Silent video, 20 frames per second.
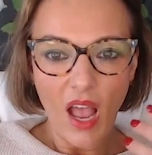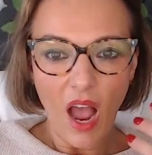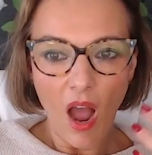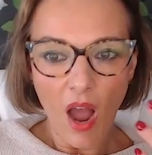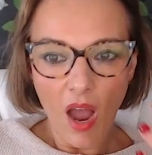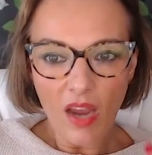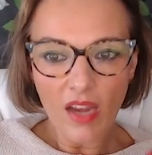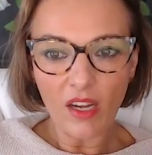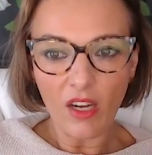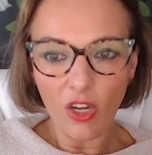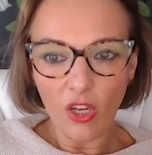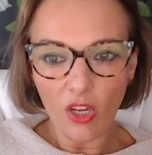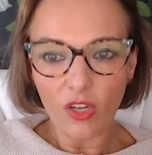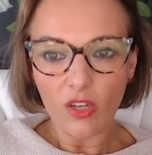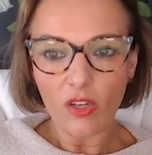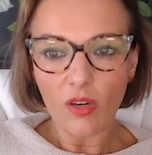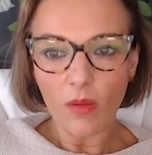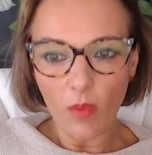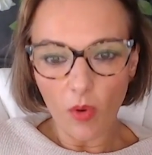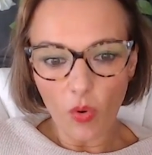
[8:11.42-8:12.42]
I
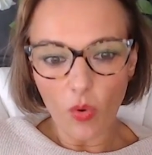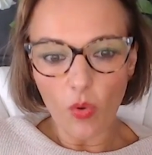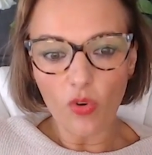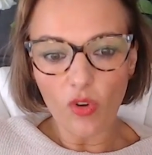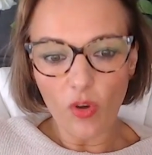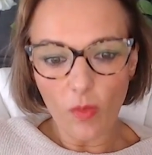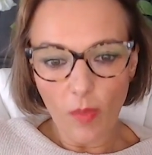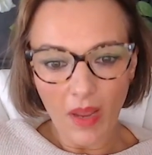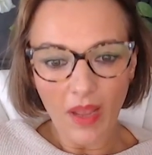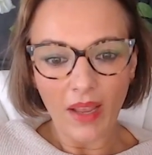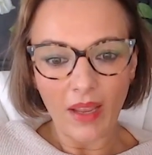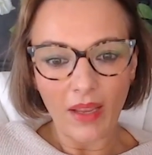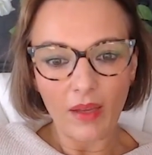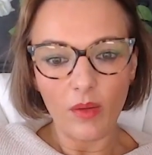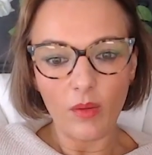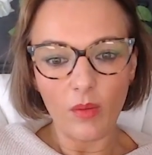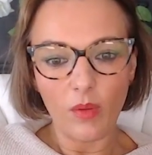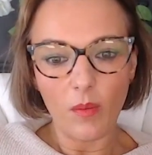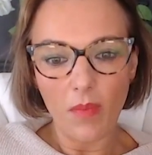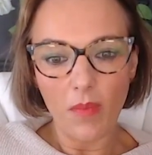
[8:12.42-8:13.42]
learned more about
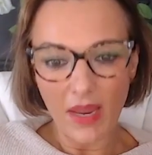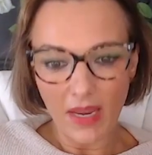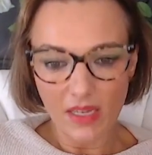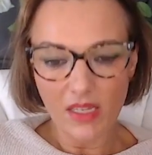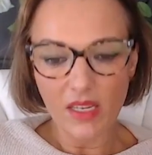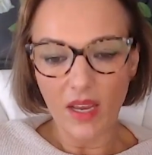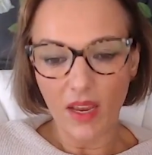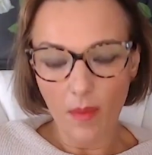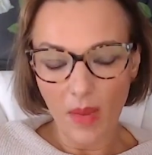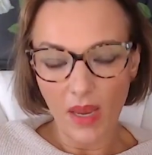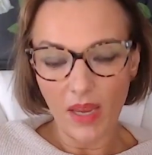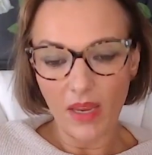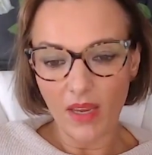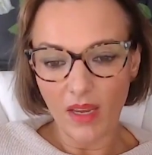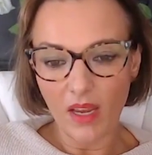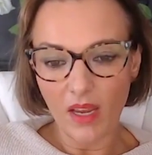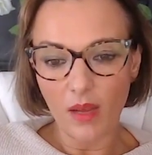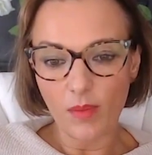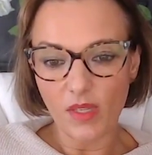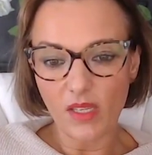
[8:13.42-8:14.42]
making making
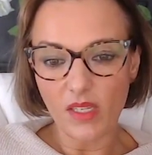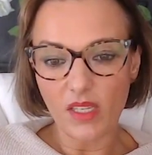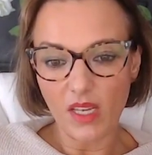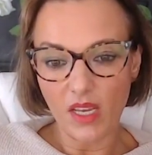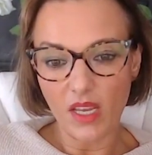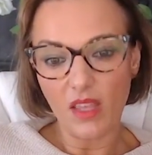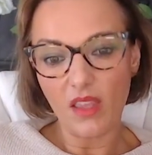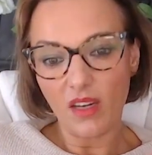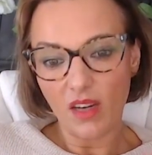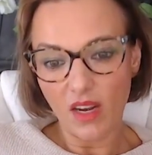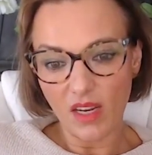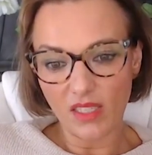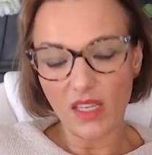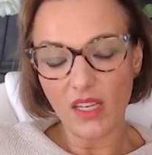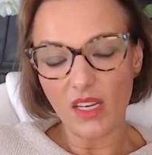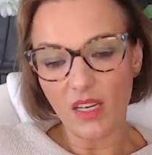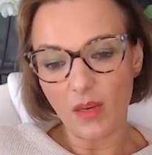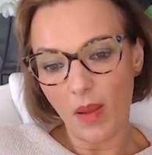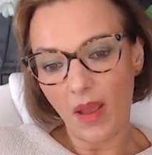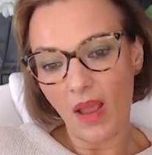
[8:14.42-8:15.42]
cups of tea than I
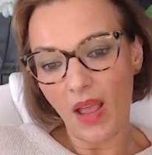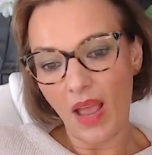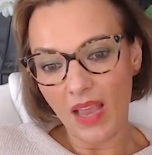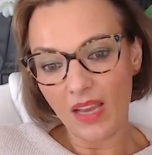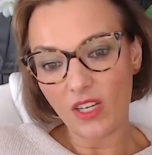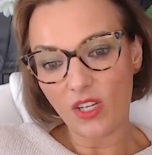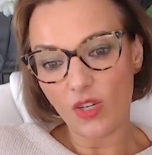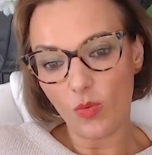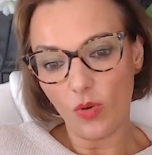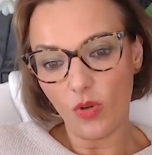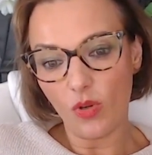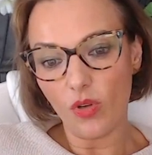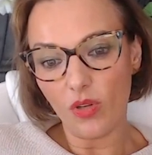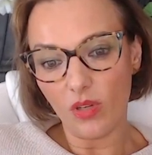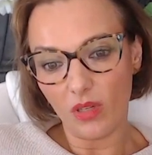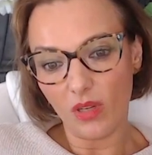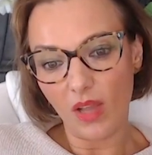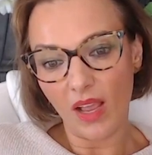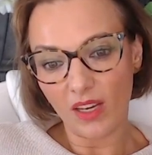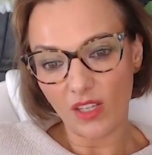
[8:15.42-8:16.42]
did about
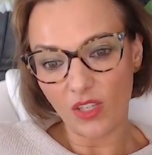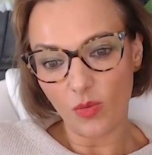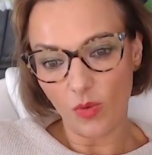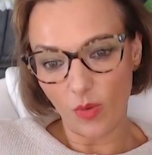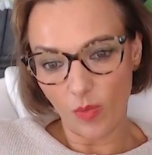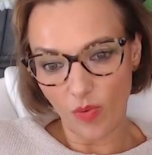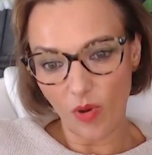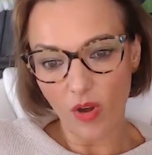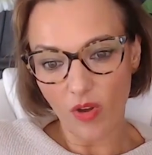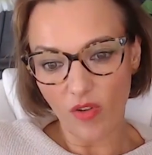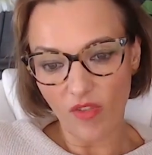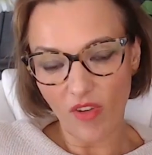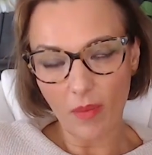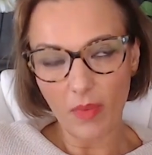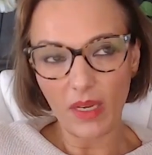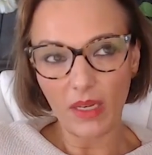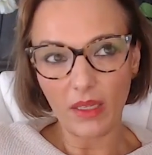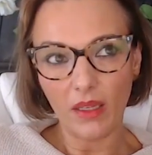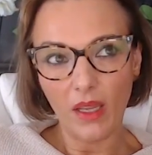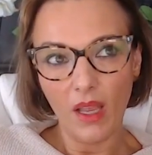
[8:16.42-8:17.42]
actual actual
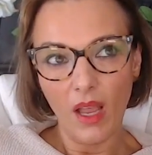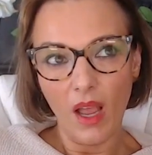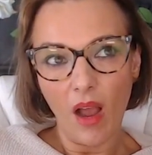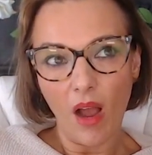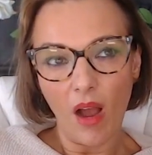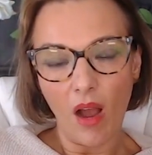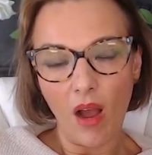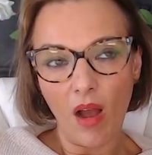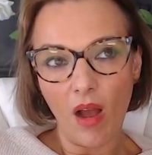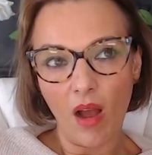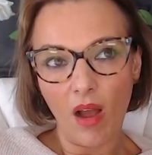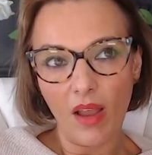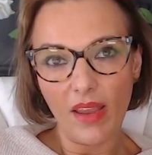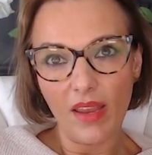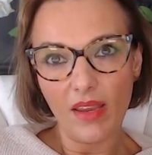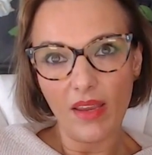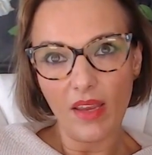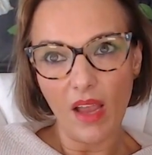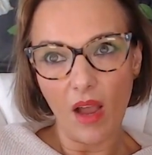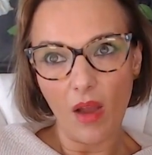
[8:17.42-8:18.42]
programming.
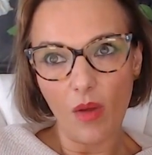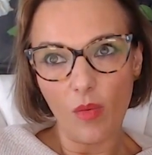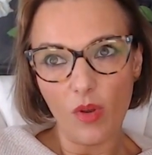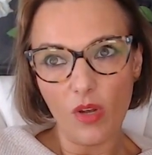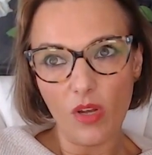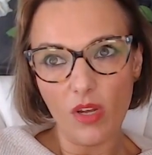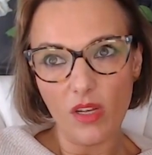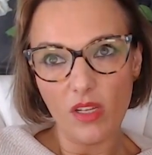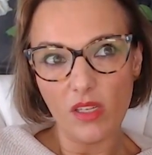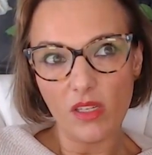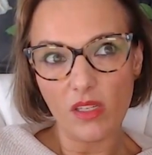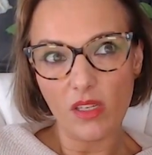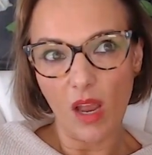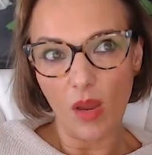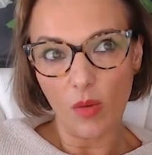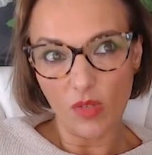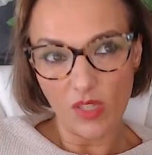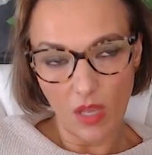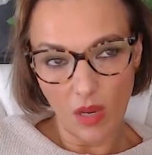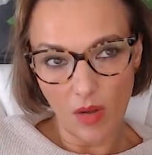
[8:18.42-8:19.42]
I I was I
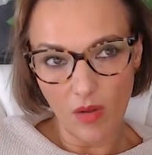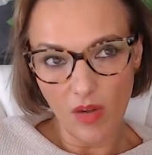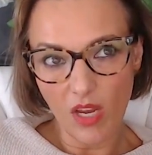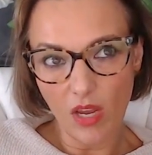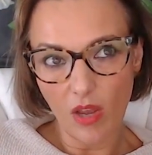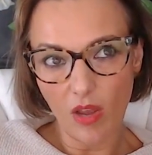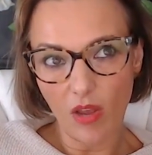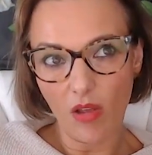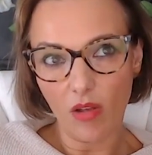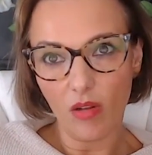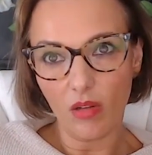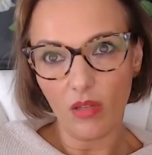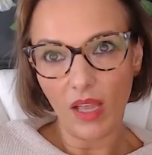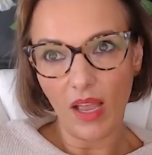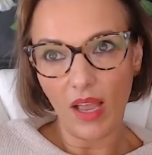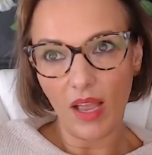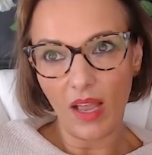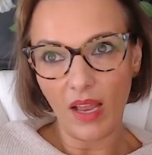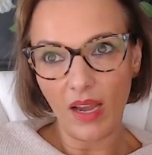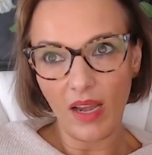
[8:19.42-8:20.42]
was the only girl
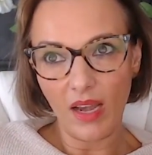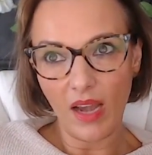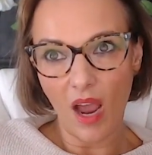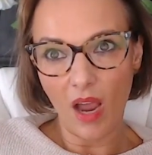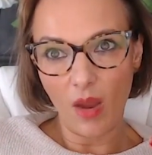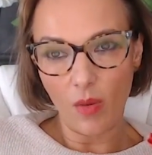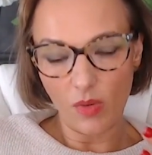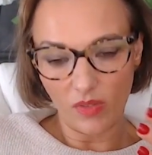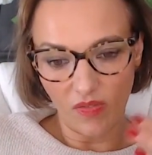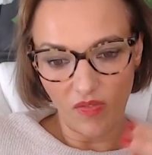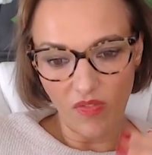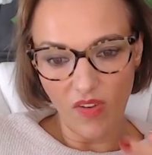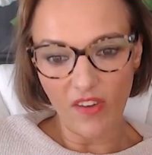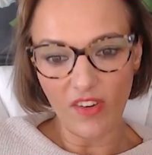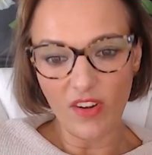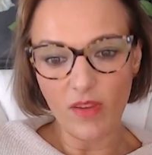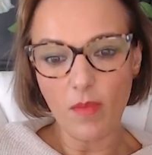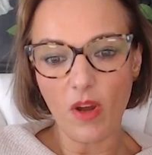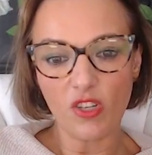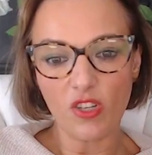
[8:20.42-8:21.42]
and I was
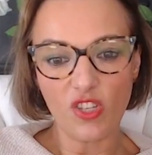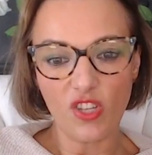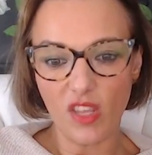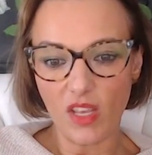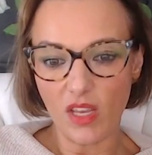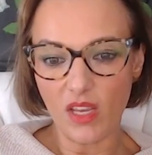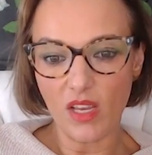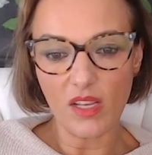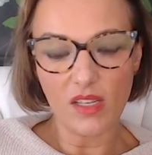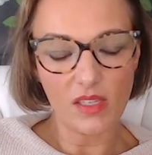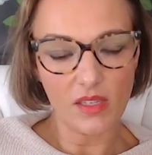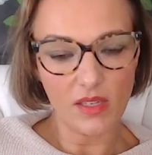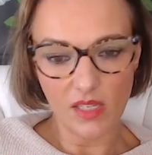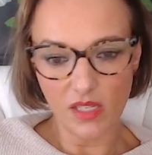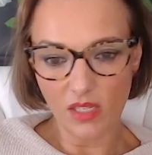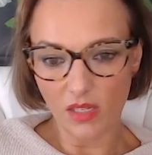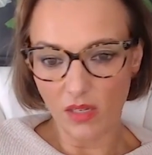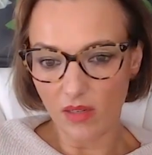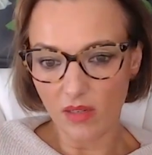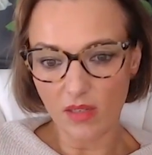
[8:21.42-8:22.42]
very much the
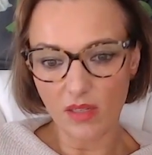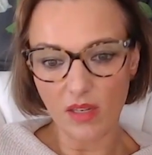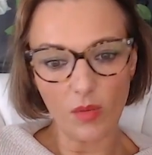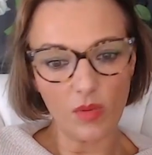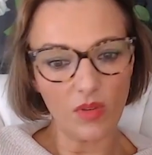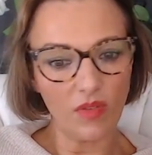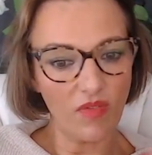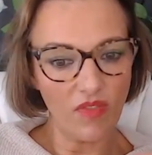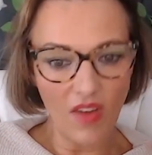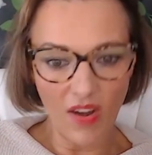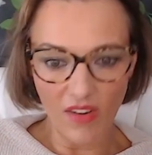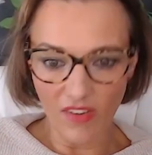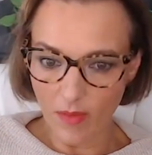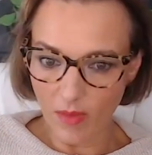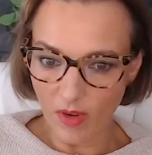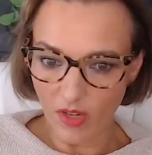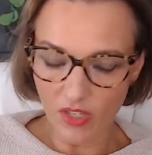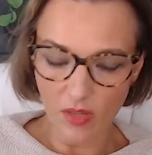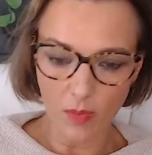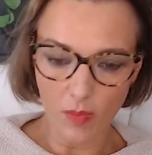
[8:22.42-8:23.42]
assistant. I was very
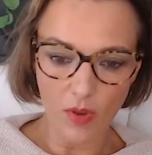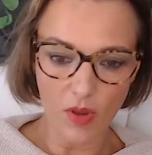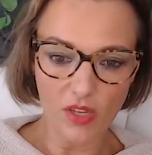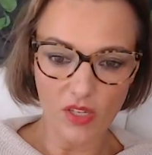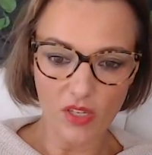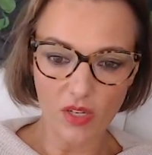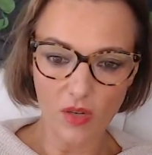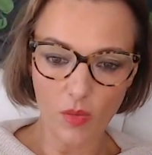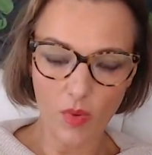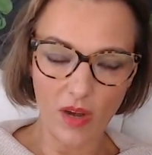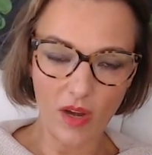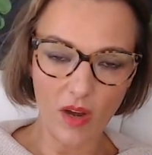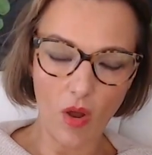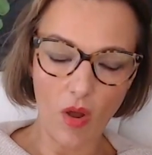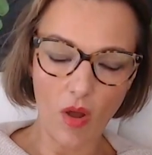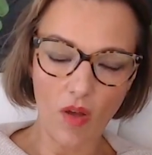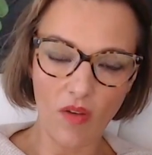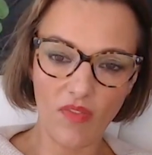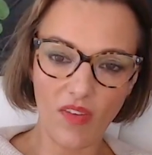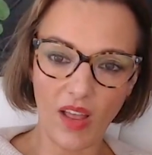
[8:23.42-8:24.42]
much the person who went
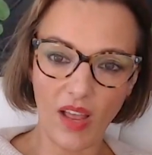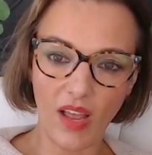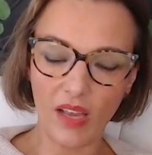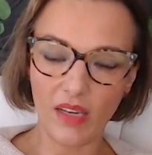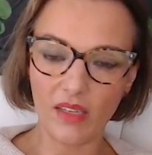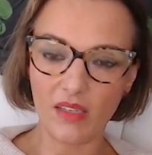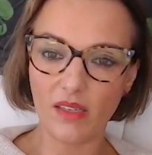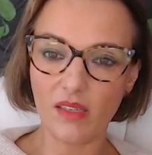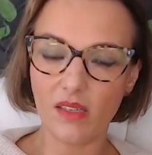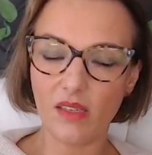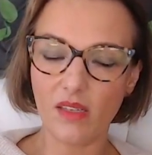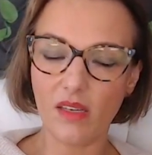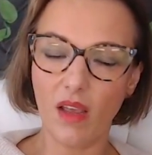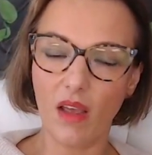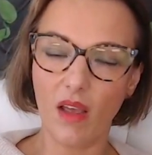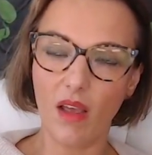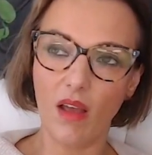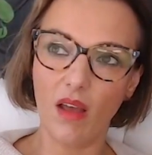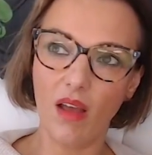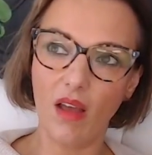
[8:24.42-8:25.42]
off and
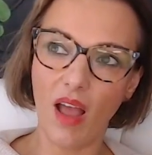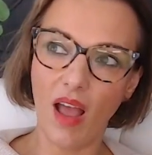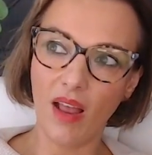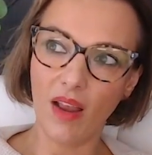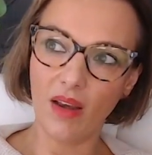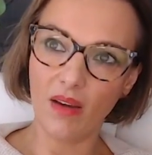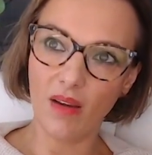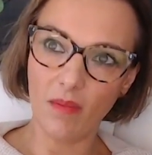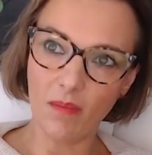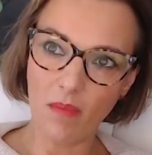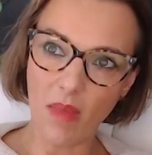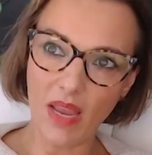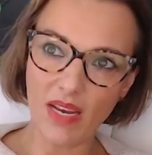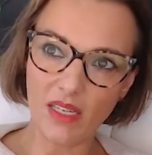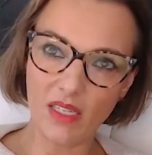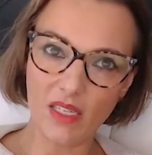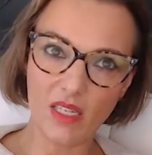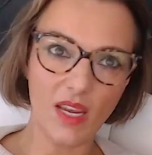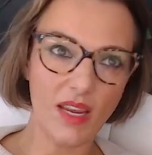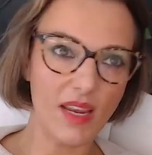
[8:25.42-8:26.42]
uh, and made
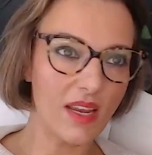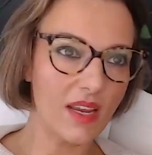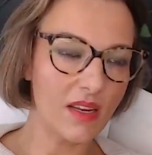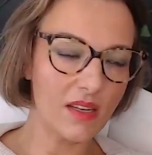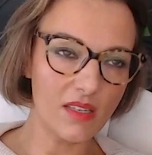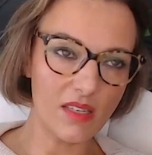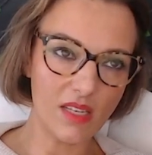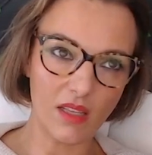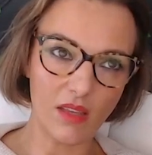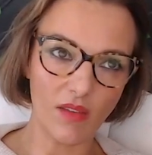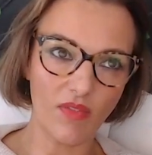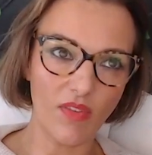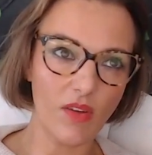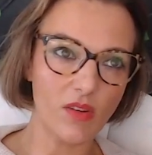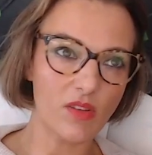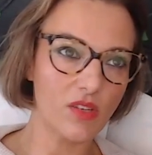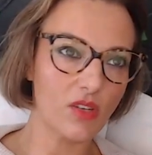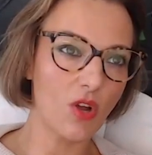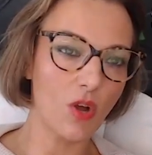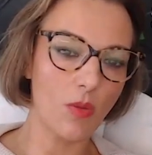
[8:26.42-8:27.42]
tea and did the
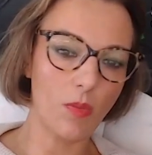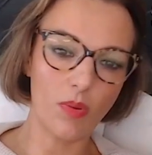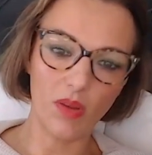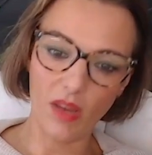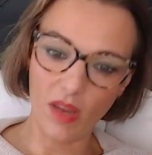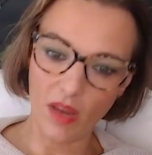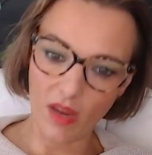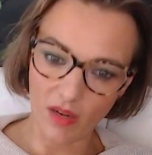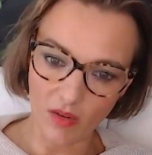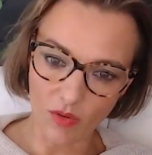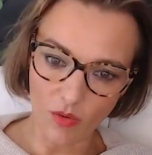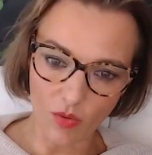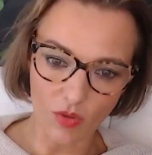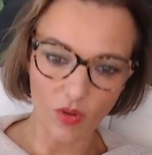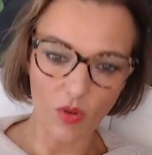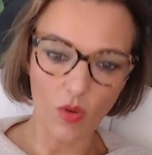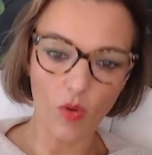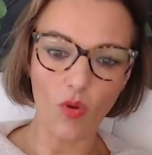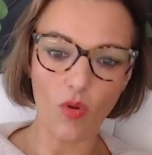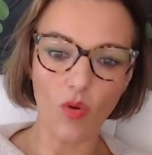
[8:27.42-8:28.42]
photocopying and all,
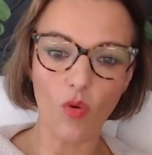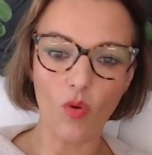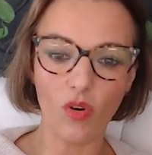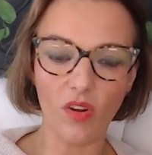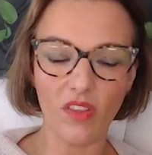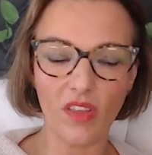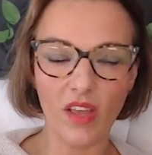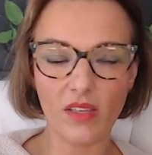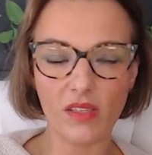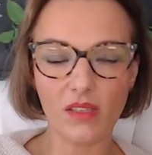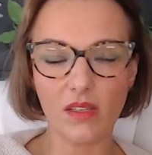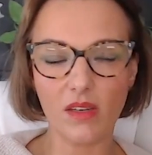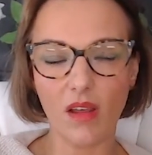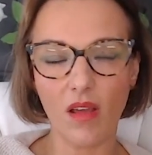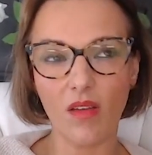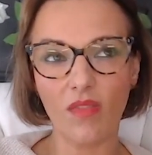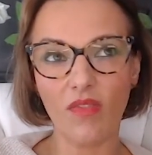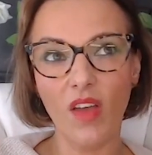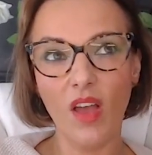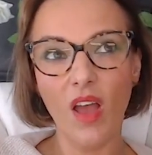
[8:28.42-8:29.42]
all all of that
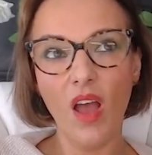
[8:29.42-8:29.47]
stuff.